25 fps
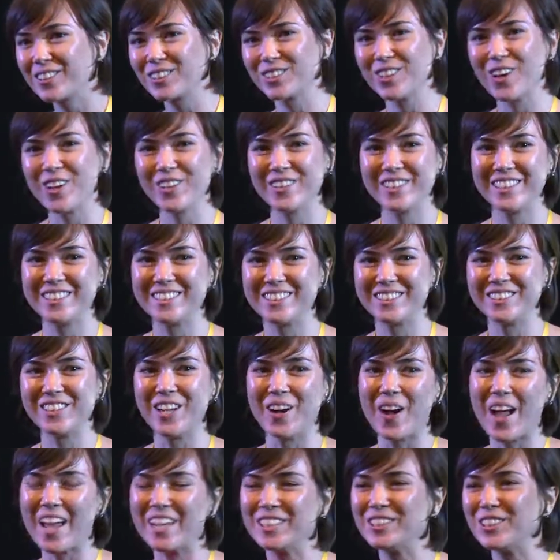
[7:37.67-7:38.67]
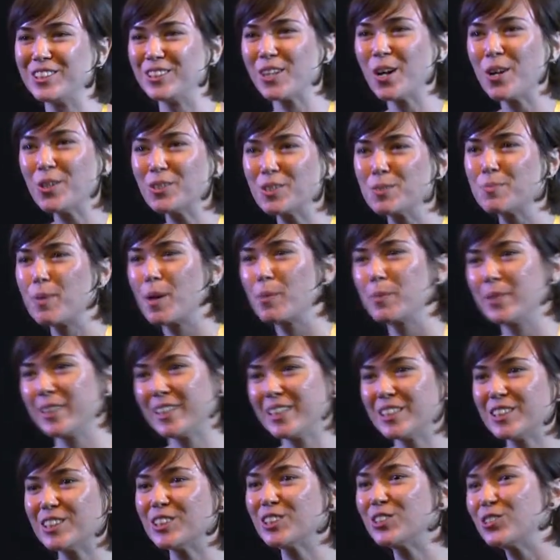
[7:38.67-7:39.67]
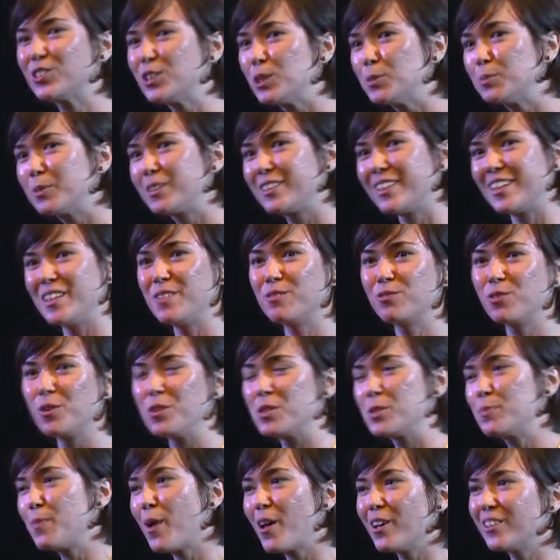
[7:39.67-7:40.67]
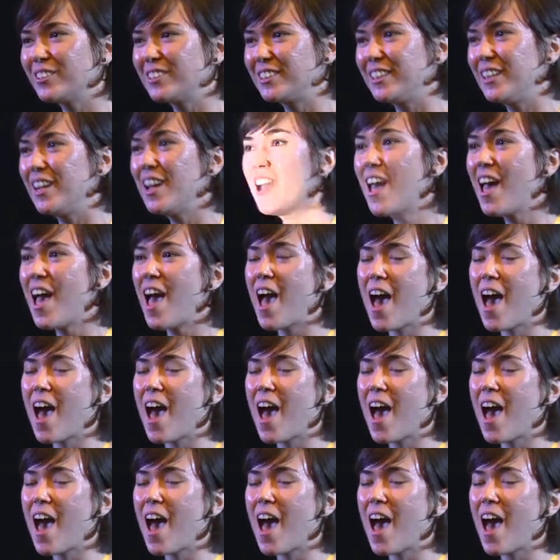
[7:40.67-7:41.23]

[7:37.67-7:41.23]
There's all these, you know, NGOs and public interest groups to influence policy.